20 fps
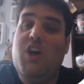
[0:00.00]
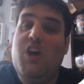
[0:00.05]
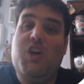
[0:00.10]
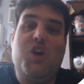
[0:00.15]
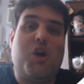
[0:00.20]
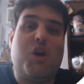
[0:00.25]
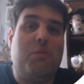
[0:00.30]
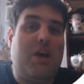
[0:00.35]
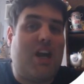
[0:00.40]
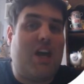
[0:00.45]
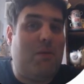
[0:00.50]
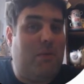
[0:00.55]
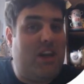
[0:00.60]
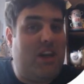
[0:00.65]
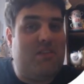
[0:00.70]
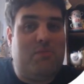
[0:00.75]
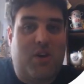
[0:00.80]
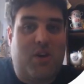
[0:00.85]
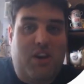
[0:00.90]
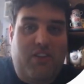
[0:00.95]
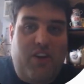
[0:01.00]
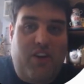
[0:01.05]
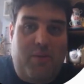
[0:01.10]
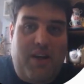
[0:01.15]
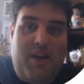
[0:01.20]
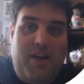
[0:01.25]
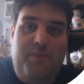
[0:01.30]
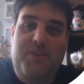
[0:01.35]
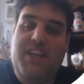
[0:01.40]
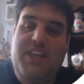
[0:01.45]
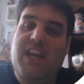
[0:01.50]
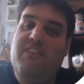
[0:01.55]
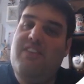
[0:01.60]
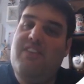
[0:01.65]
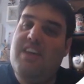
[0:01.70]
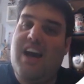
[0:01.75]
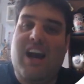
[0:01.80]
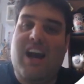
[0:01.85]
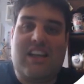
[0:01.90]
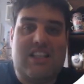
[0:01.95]
you can make a bit of money from it, give
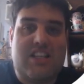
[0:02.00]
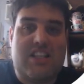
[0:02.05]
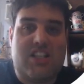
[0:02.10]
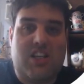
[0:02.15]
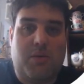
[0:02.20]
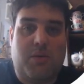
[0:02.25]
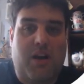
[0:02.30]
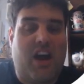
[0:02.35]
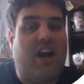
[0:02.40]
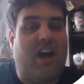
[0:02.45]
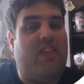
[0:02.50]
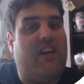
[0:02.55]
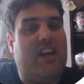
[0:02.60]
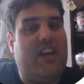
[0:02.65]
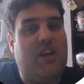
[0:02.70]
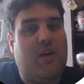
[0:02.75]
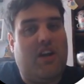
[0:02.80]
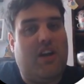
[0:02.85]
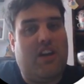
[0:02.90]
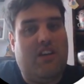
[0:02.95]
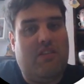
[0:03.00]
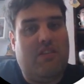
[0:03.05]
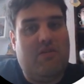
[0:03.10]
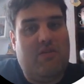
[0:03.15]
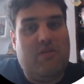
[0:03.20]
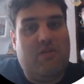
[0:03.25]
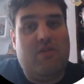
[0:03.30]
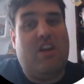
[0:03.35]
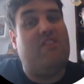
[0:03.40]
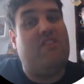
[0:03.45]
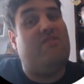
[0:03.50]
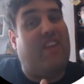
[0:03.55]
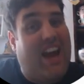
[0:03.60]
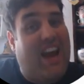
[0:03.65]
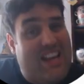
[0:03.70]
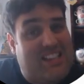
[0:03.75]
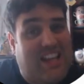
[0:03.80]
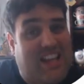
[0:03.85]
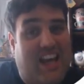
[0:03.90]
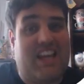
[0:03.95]
the access to it, and then you can
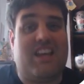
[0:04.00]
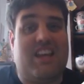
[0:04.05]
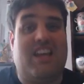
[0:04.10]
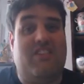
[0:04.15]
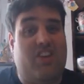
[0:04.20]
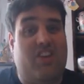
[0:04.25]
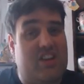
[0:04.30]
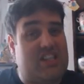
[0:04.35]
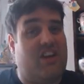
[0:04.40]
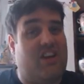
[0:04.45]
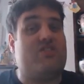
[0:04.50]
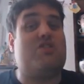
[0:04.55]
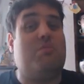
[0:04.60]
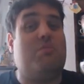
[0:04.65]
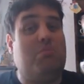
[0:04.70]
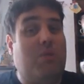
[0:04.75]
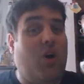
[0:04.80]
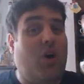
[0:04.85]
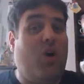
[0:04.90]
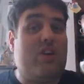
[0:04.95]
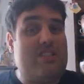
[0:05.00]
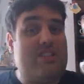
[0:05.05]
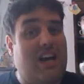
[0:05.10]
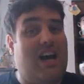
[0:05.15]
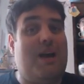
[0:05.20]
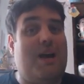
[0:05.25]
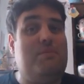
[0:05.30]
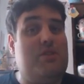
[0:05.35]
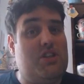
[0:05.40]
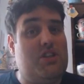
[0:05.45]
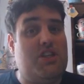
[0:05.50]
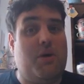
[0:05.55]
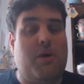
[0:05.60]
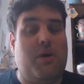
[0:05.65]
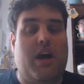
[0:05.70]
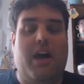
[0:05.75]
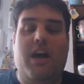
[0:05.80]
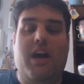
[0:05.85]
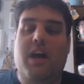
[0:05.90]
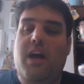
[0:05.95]
invest that and give yourself some more time to do
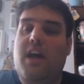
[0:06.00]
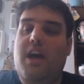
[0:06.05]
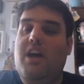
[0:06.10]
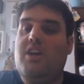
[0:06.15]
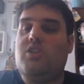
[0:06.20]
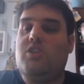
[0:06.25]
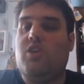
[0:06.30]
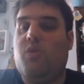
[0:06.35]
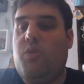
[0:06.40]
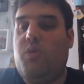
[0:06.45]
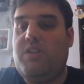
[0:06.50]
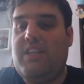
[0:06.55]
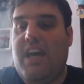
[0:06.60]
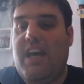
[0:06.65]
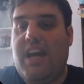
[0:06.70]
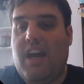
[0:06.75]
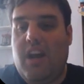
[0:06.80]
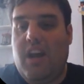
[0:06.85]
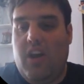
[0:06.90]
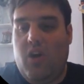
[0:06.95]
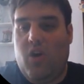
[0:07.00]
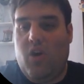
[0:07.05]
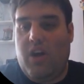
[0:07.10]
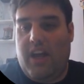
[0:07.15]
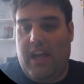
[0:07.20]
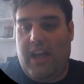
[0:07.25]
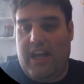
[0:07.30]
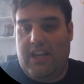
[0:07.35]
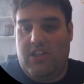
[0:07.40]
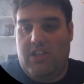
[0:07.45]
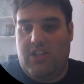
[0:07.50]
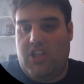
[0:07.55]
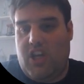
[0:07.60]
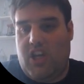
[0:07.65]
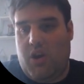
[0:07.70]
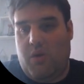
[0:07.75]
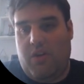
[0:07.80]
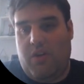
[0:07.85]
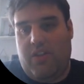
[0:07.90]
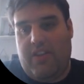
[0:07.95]
it. So if we take a look
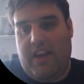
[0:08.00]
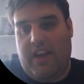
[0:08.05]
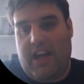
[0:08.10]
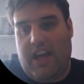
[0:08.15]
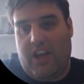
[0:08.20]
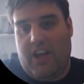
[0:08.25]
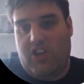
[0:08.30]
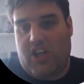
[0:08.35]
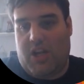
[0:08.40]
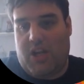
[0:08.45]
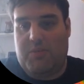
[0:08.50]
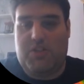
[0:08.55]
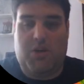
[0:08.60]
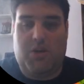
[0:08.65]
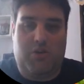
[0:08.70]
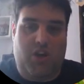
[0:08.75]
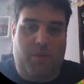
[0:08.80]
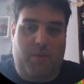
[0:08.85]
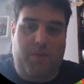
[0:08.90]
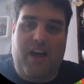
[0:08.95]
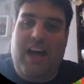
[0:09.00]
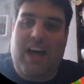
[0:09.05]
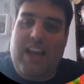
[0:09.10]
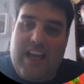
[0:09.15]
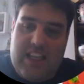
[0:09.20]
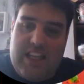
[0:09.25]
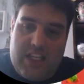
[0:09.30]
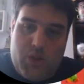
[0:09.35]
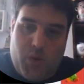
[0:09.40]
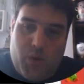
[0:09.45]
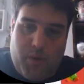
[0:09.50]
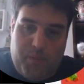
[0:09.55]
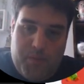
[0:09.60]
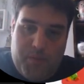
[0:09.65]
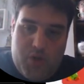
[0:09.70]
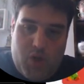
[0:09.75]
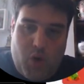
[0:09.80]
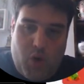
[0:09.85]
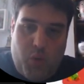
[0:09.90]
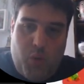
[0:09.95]
into the Chat App Studio, I like this one.
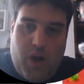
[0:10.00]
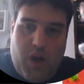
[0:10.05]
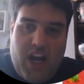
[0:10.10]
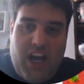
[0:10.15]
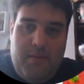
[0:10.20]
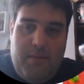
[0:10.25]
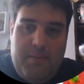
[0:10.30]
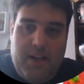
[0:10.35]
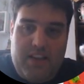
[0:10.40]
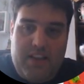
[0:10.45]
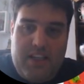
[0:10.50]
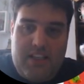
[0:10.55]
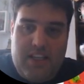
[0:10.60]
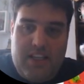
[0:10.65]
So I built this